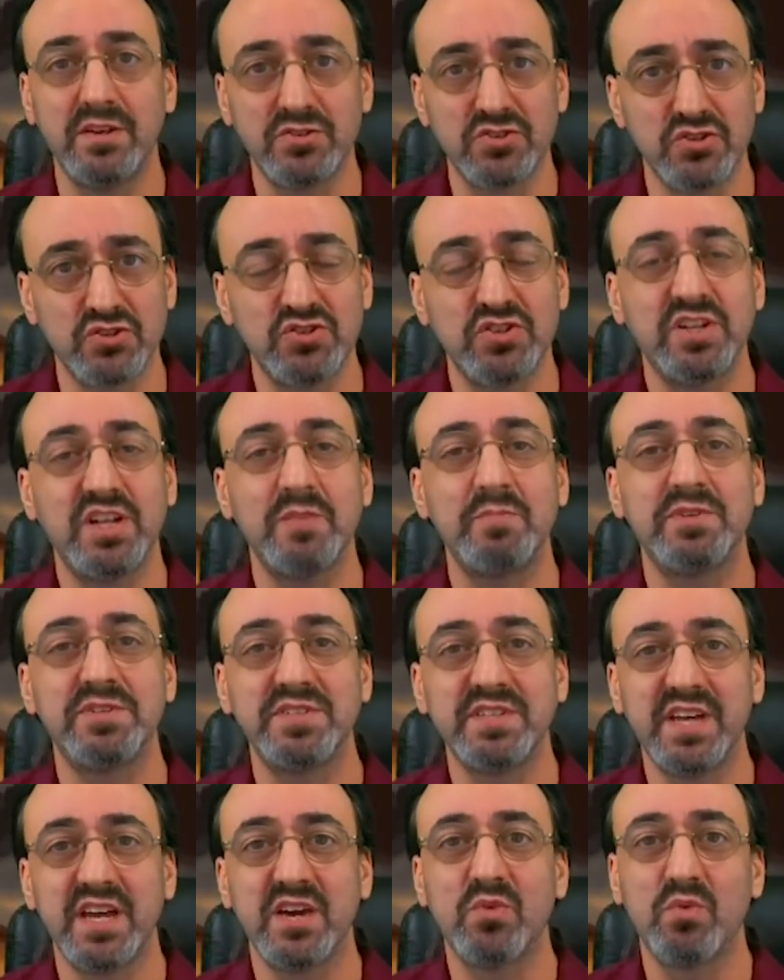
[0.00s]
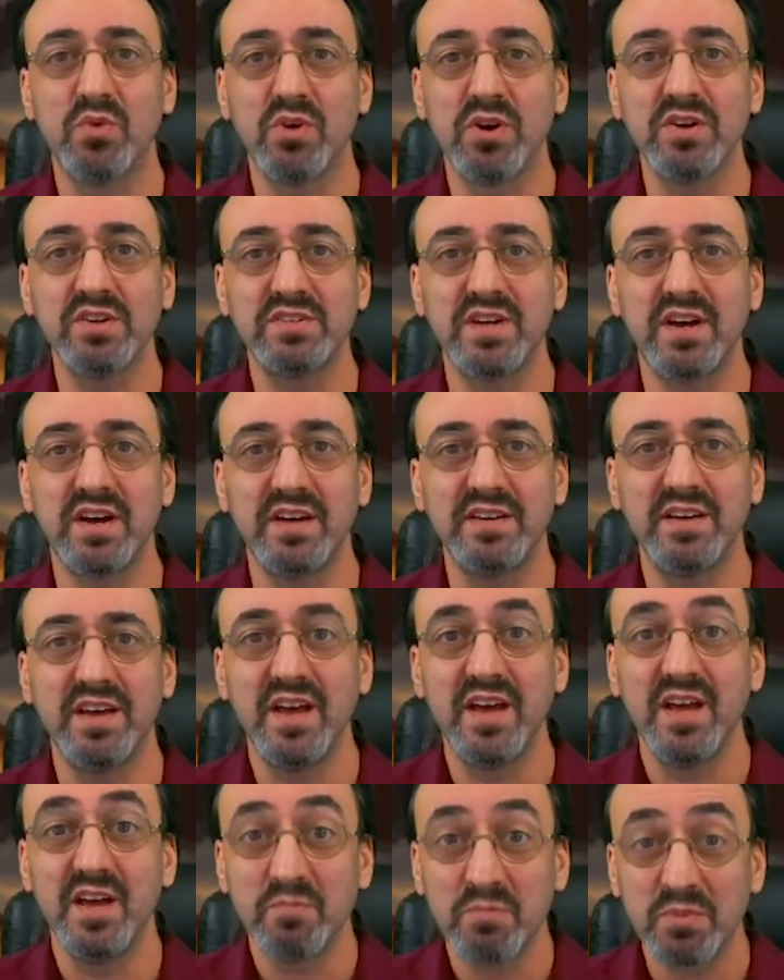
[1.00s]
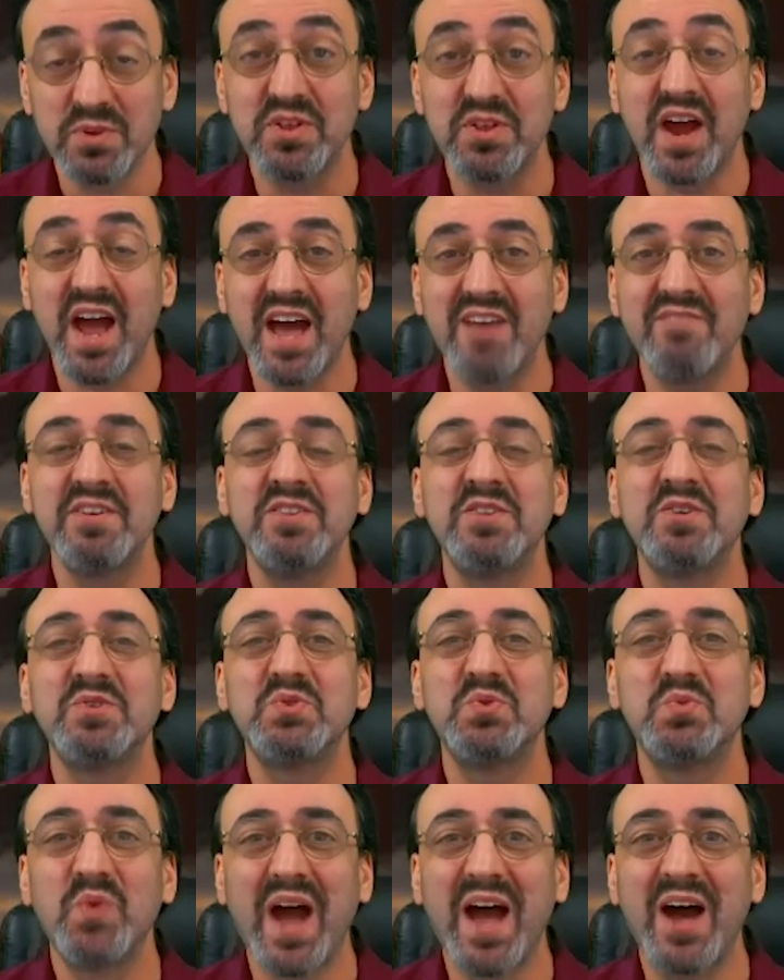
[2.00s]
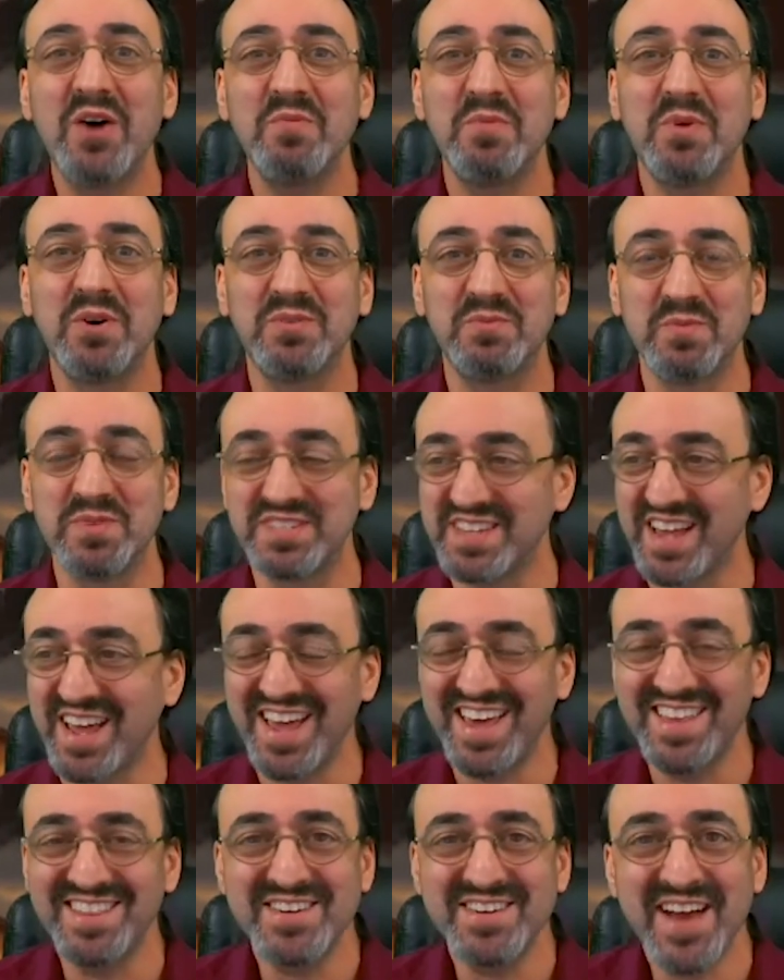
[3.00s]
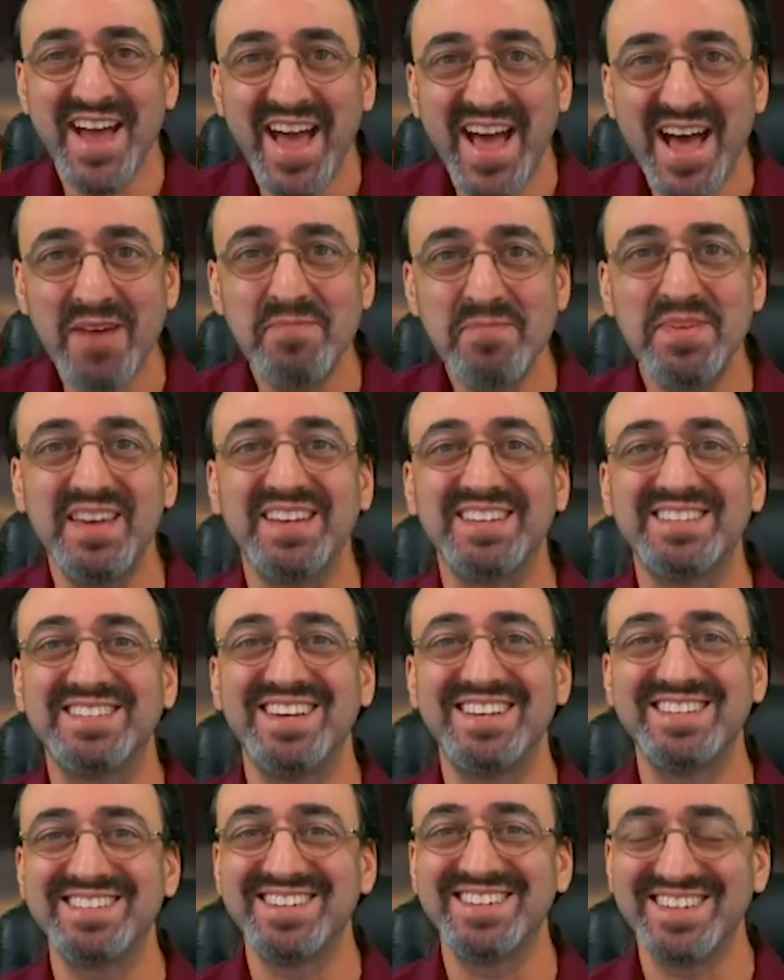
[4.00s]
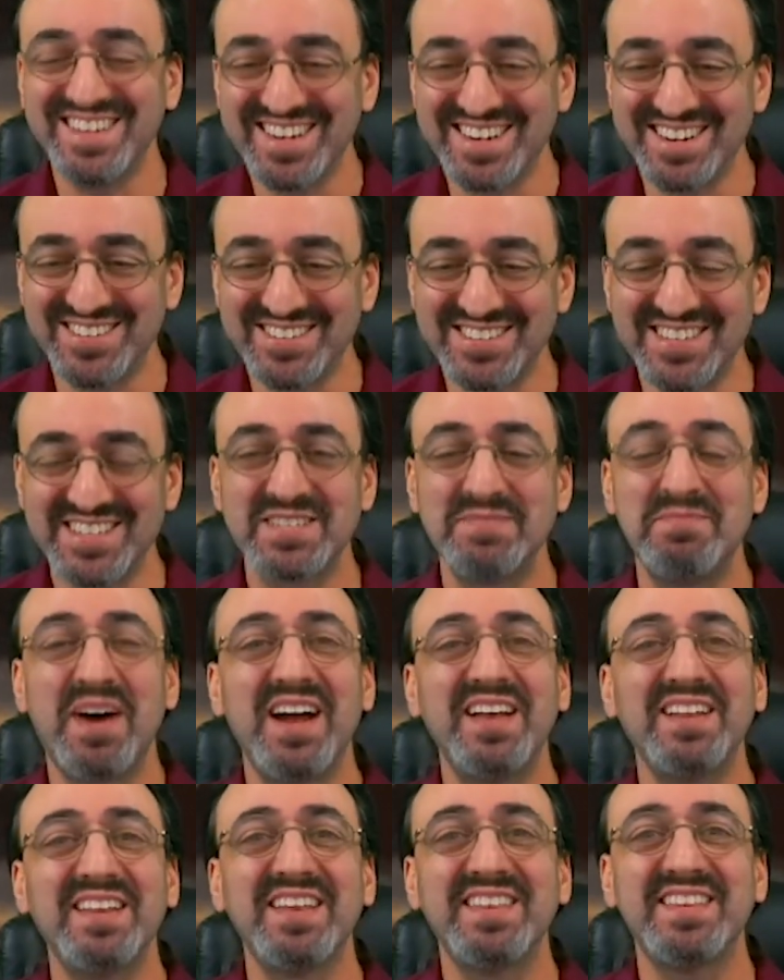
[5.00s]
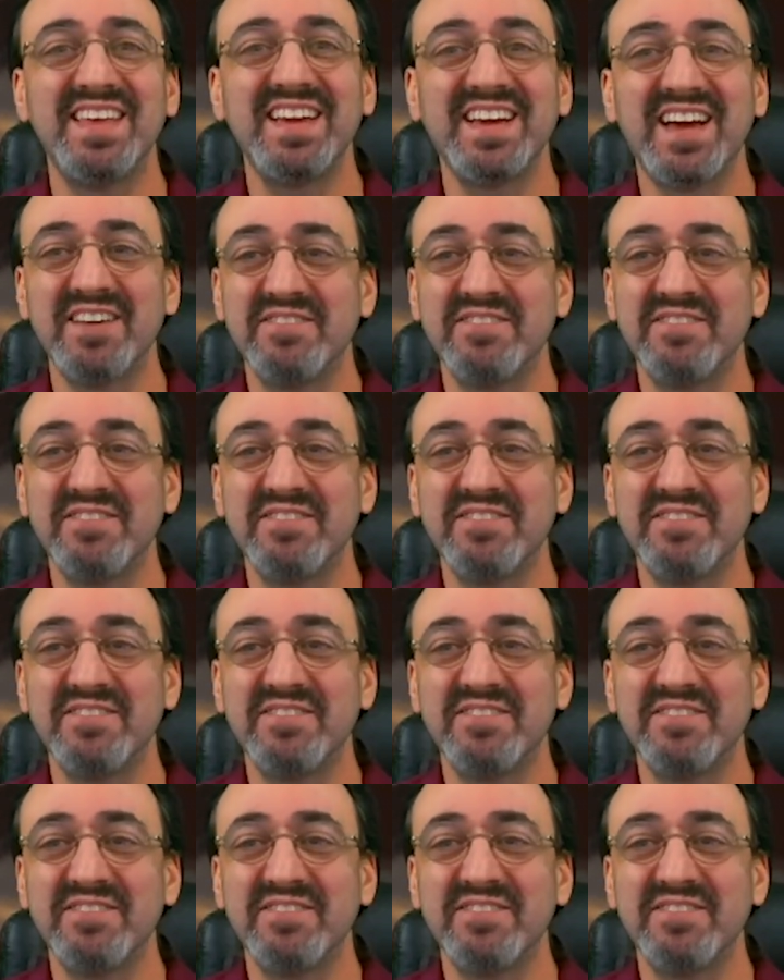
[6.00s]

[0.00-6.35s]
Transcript: They're still able to get work done, but they're having those wow moments and they're happy. It's a smiling thing. I